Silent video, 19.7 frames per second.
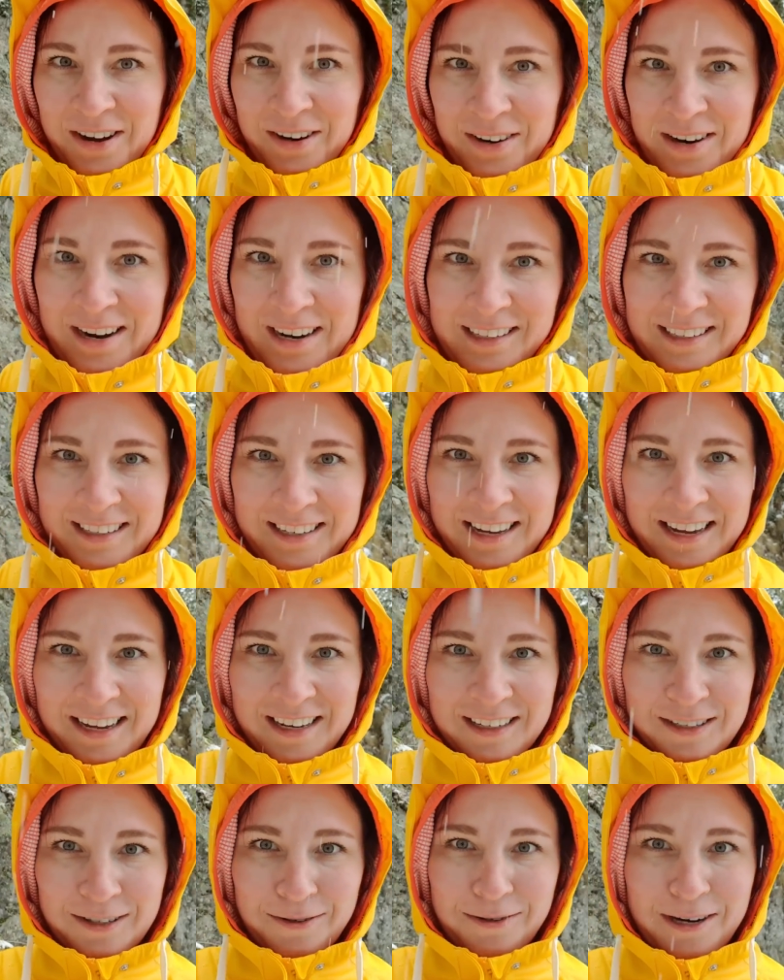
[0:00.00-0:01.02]
All right,
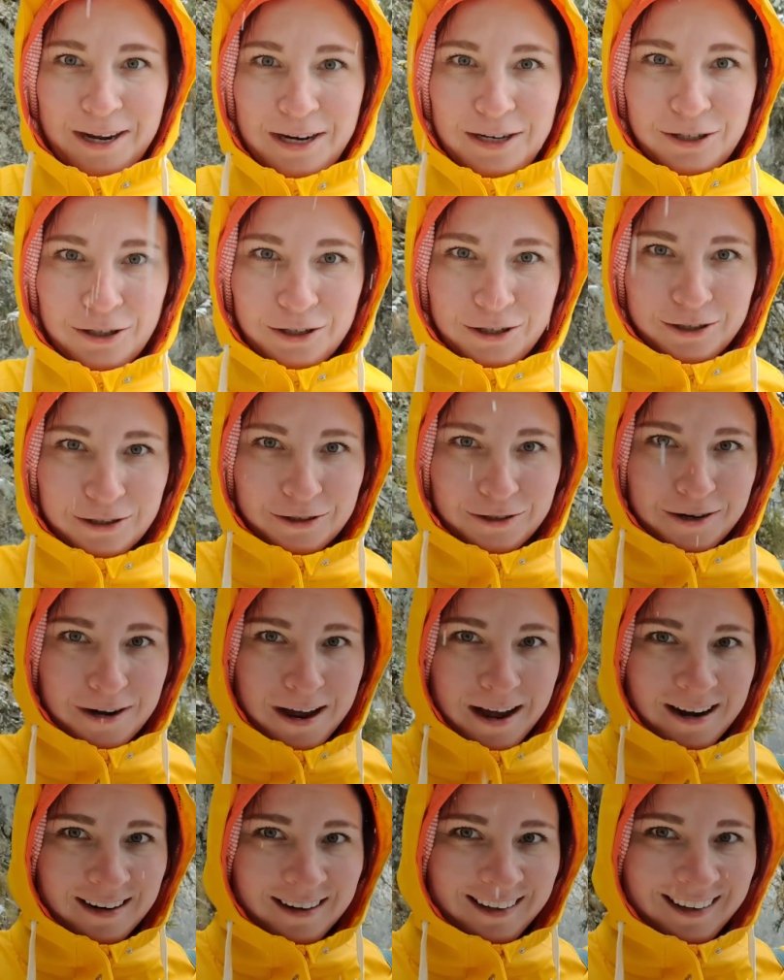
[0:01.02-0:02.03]
so dangerous or
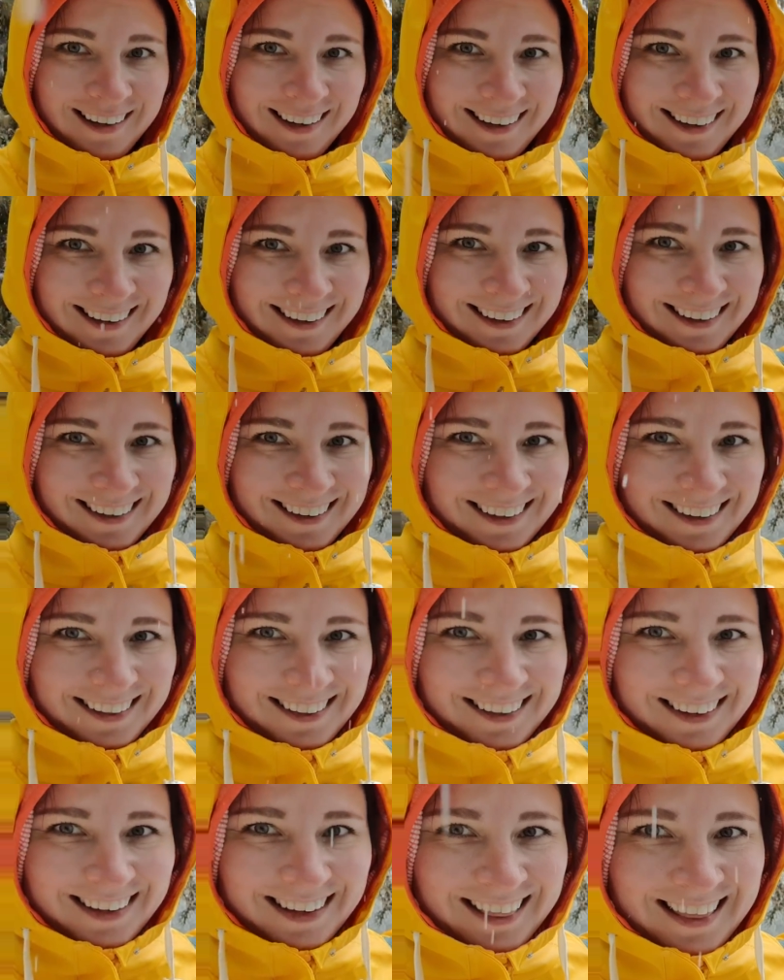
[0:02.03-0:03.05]
not,
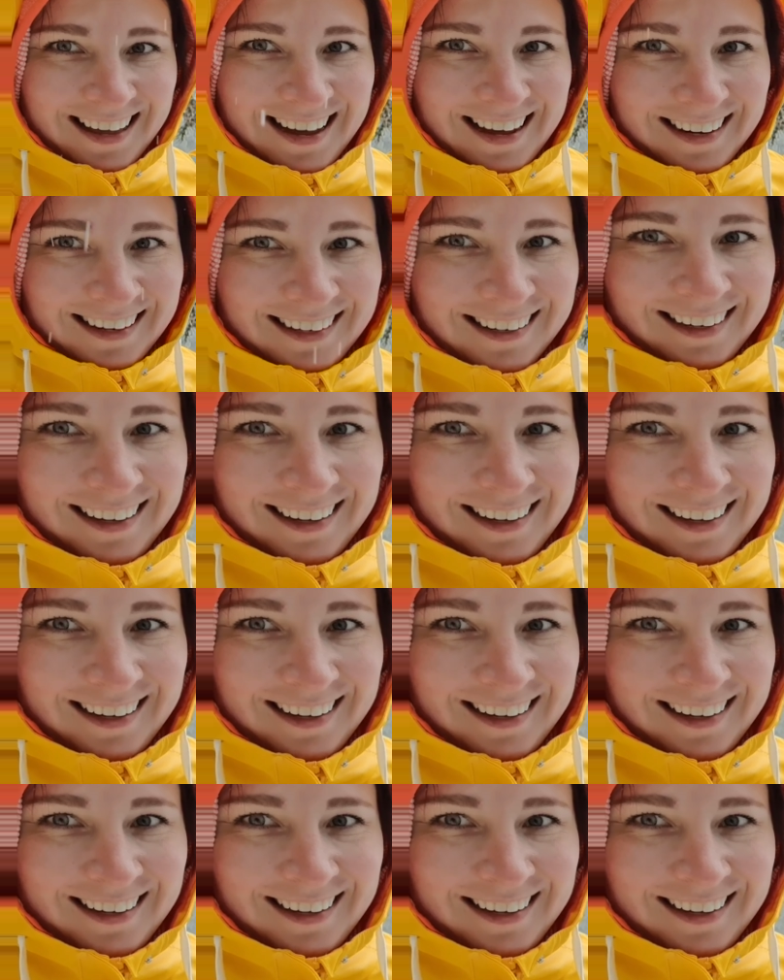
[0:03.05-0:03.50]
look at that.